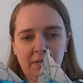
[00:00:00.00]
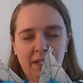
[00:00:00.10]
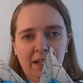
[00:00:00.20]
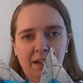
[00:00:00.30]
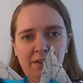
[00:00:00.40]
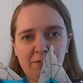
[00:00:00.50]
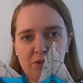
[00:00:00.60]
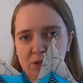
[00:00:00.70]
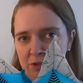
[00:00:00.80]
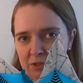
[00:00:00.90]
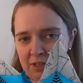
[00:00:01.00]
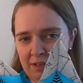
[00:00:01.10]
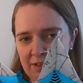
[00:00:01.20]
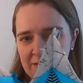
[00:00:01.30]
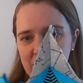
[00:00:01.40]
I have two
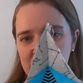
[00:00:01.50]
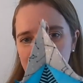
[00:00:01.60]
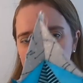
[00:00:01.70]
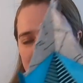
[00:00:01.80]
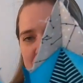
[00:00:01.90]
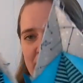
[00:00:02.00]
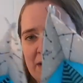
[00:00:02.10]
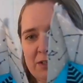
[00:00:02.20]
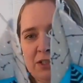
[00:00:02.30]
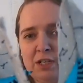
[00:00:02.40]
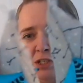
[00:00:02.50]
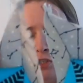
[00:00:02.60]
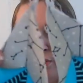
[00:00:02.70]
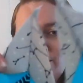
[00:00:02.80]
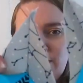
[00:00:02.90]
sides which I've managed
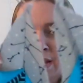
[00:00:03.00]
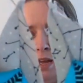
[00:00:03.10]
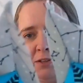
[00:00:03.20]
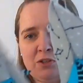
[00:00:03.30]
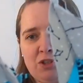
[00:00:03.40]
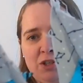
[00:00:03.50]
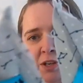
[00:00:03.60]
to match